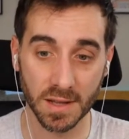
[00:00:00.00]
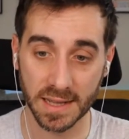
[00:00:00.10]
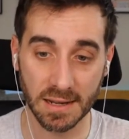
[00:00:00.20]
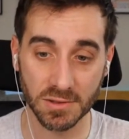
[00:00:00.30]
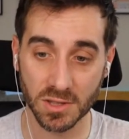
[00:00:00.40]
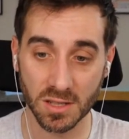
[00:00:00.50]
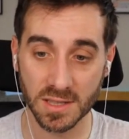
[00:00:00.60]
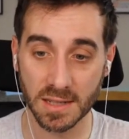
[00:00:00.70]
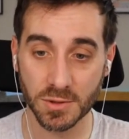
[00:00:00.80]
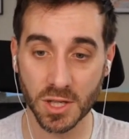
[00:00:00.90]
Like that was an
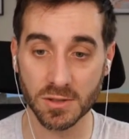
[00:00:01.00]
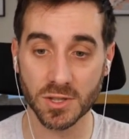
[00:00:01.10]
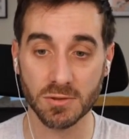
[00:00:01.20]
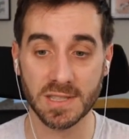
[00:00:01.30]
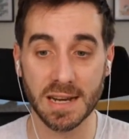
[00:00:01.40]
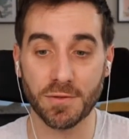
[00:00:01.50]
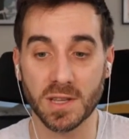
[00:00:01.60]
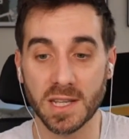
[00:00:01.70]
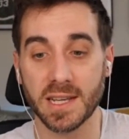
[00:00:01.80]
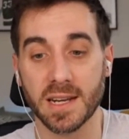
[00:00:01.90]
all-time show. So
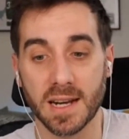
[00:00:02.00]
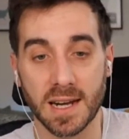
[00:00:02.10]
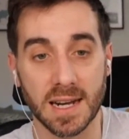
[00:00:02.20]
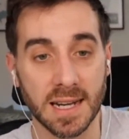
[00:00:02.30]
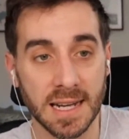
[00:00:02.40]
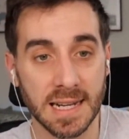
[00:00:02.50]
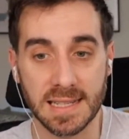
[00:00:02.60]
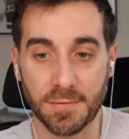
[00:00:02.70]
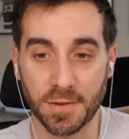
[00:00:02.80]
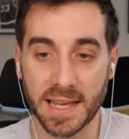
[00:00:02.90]
definitely
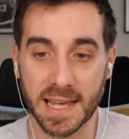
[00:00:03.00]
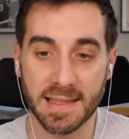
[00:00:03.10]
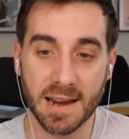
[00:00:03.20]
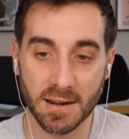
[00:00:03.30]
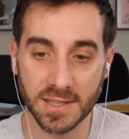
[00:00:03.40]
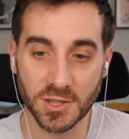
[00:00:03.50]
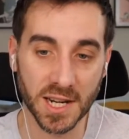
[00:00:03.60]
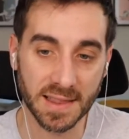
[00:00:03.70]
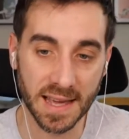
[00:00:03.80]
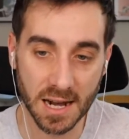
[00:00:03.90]
get in there and
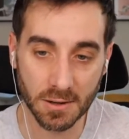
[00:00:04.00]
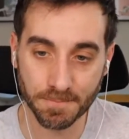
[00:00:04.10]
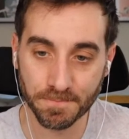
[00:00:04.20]
check that out.